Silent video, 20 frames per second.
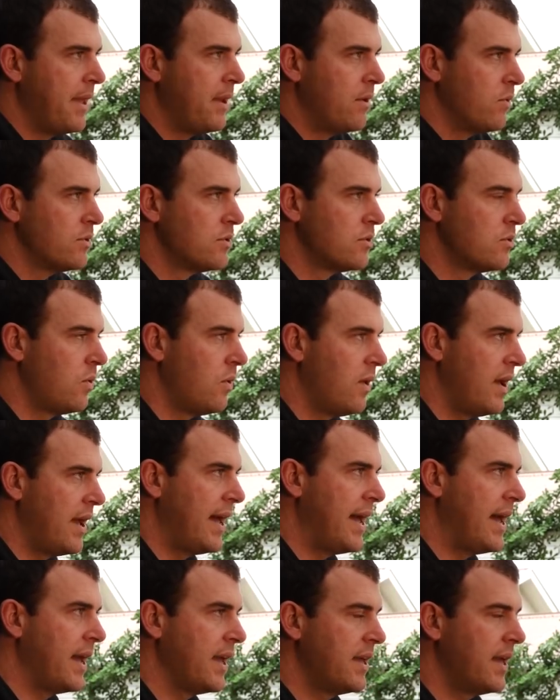And it was quite a
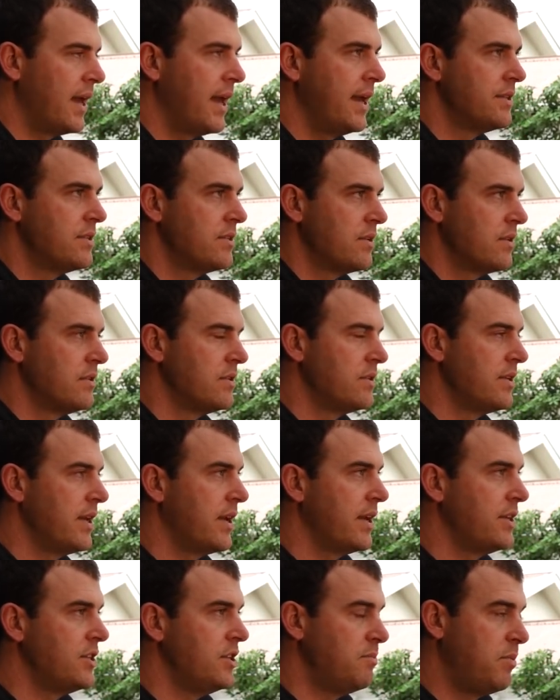hard case.
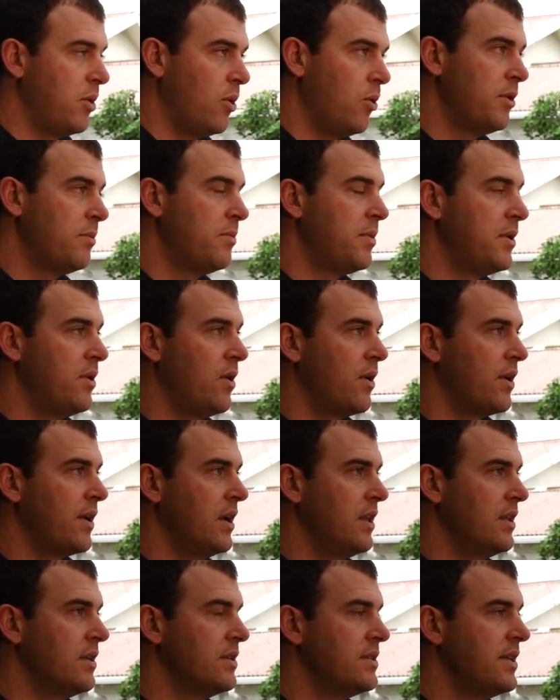I actually pulled the
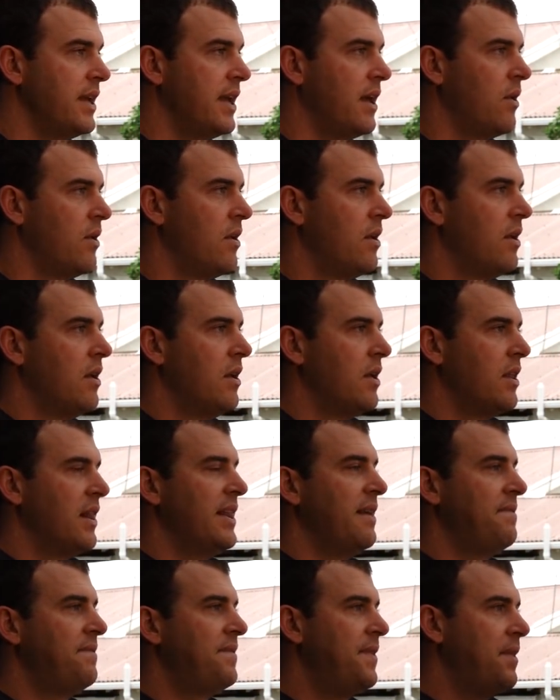binoculars out,
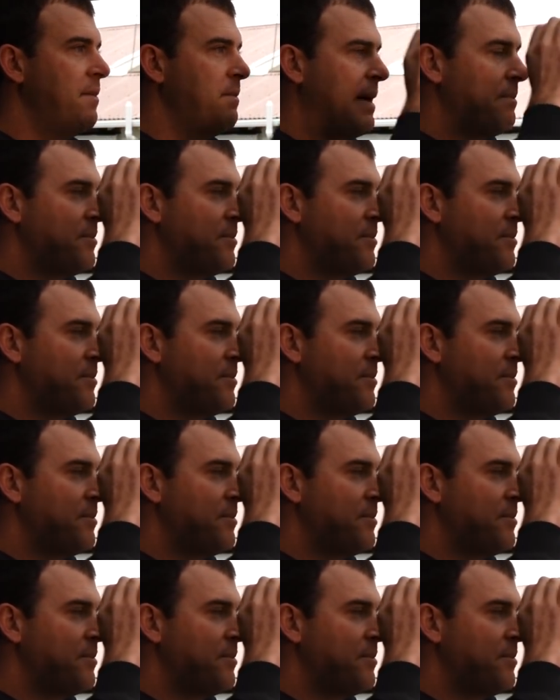lifted them